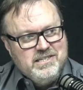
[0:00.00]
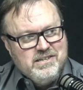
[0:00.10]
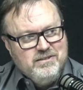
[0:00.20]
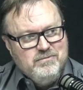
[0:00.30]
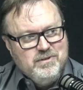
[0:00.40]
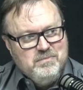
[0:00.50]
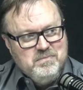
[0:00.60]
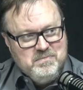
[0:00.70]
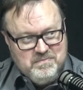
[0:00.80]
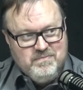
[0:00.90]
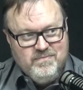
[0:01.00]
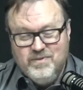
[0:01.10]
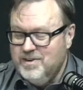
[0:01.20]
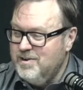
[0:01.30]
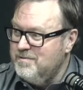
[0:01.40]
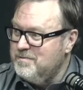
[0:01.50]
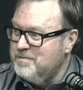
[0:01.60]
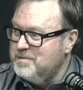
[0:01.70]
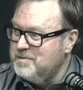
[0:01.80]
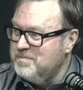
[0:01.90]
So very hopeful
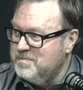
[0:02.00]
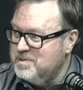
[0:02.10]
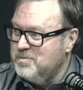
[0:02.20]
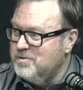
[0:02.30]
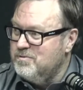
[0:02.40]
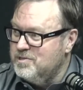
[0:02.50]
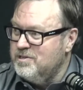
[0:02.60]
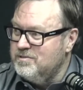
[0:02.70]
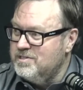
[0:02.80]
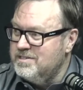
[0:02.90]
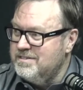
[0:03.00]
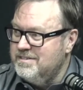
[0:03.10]
for some good results.